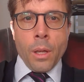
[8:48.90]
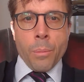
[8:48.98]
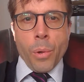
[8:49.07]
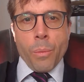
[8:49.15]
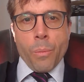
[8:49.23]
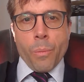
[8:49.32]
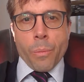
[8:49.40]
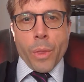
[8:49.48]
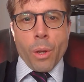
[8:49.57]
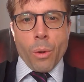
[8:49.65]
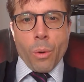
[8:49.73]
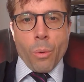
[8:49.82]
But
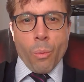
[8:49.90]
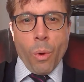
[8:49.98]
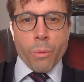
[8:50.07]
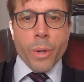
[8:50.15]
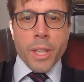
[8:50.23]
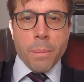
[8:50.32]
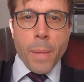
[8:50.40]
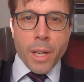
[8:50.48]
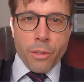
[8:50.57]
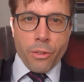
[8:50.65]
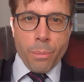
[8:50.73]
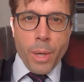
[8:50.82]
what really
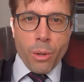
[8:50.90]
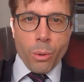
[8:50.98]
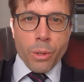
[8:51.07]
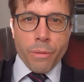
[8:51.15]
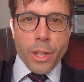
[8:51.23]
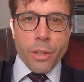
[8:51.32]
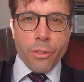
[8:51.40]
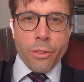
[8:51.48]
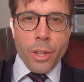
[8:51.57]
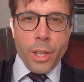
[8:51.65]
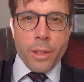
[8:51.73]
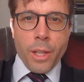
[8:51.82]
matters about all of this
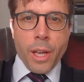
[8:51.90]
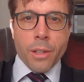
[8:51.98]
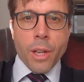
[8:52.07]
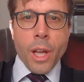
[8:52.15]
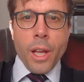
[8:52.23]
in the end